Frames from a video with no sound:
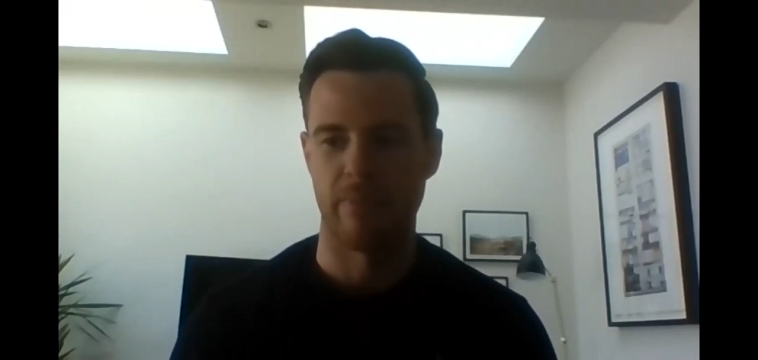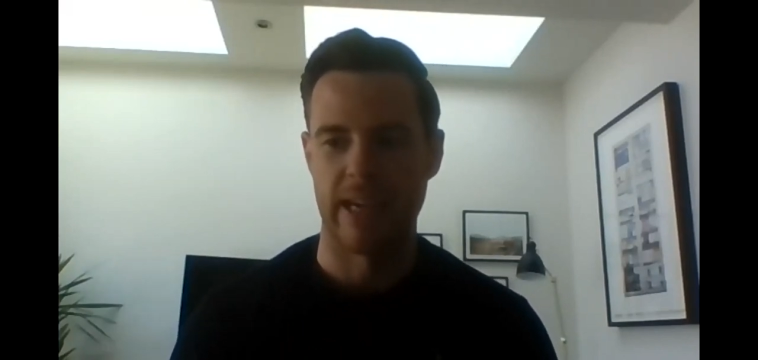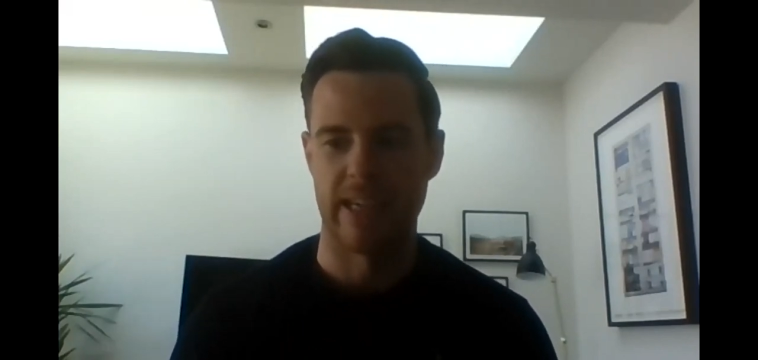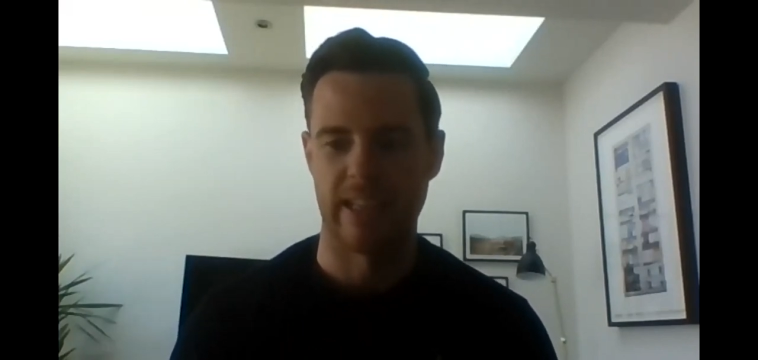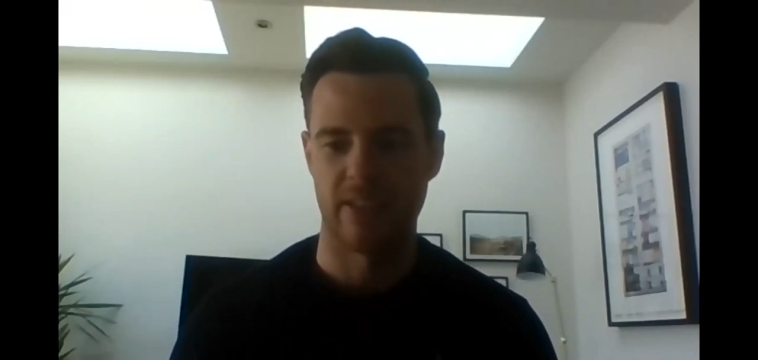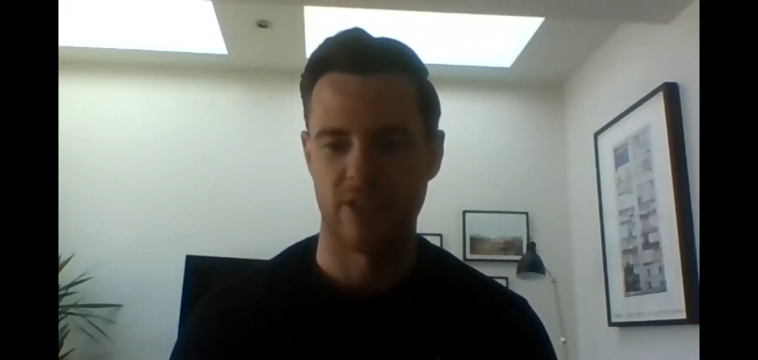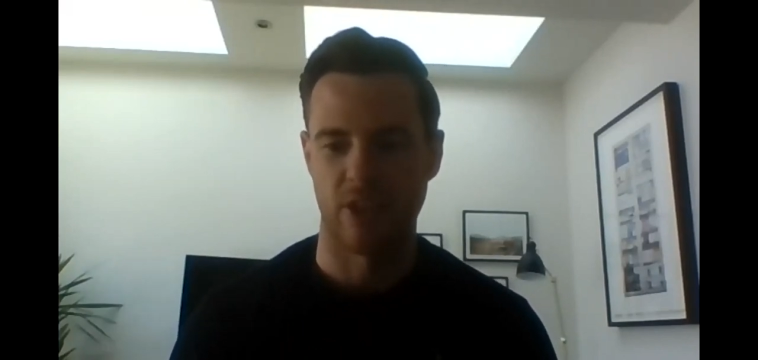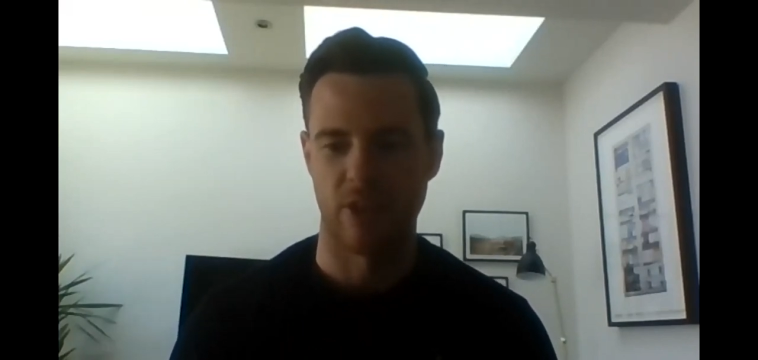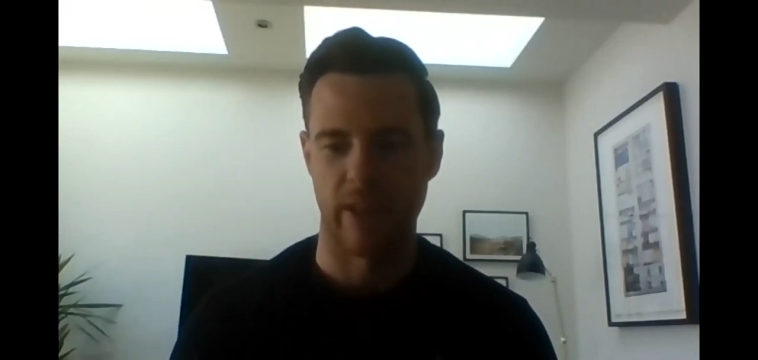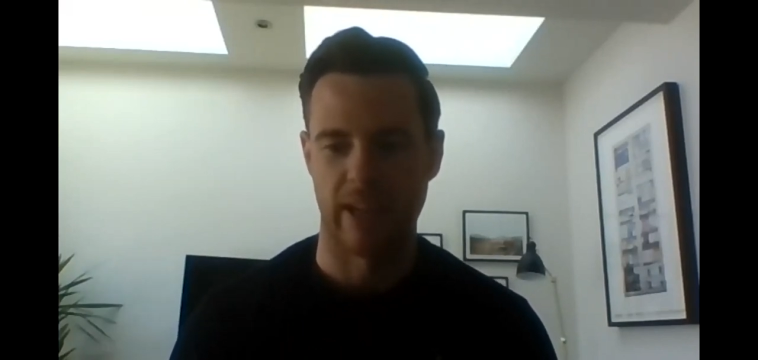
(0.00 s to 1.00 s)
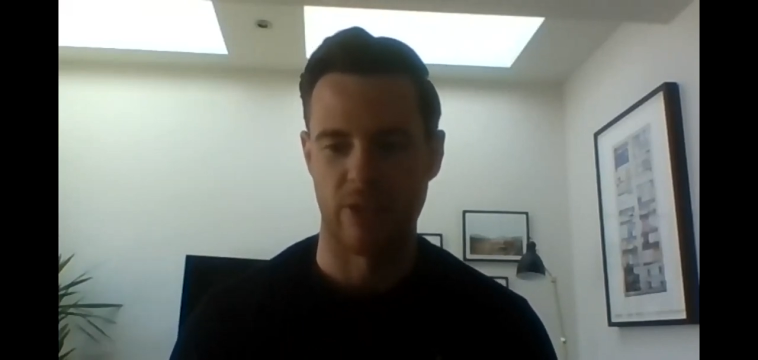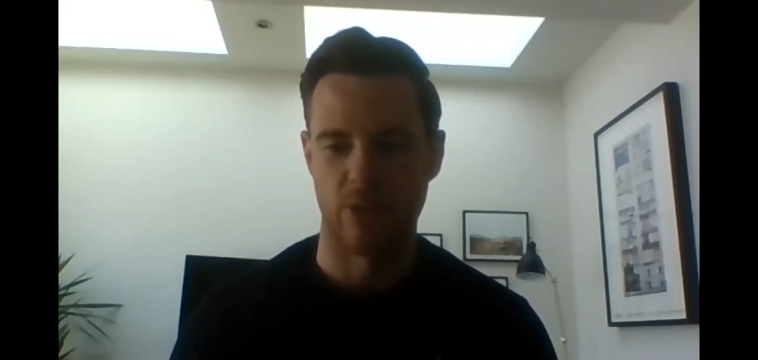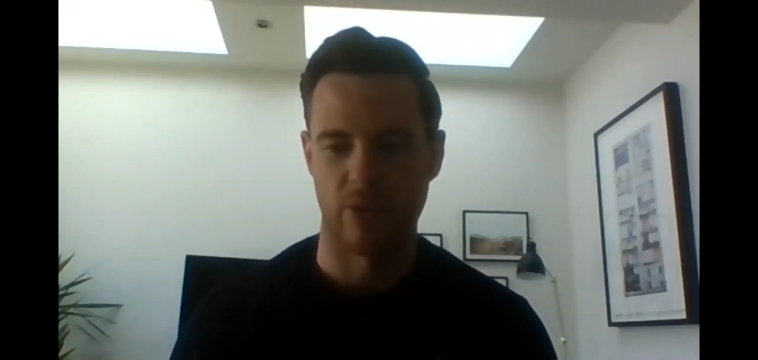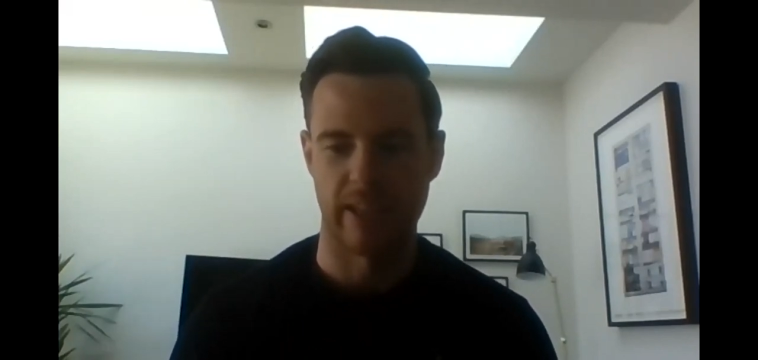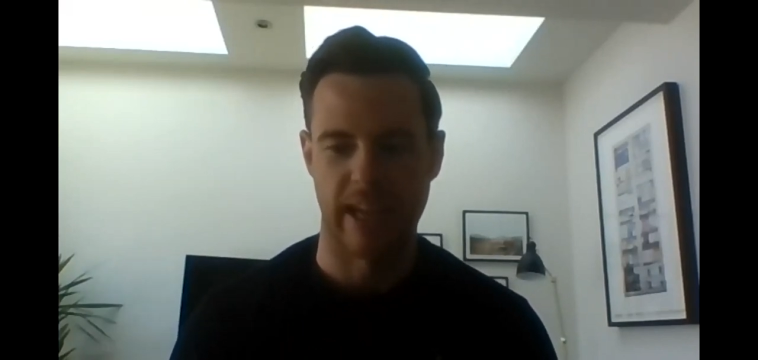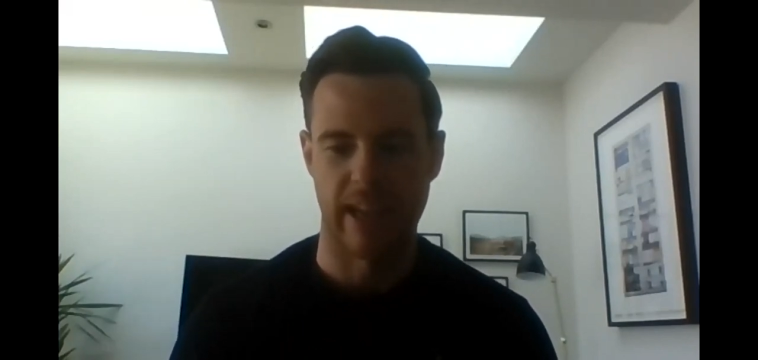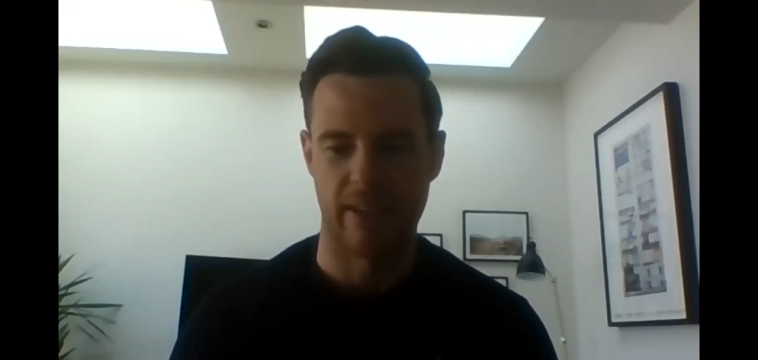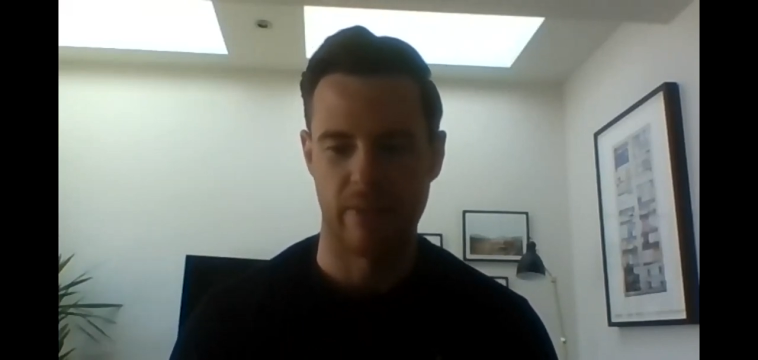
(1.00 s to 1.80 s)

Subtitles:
made it so that you can get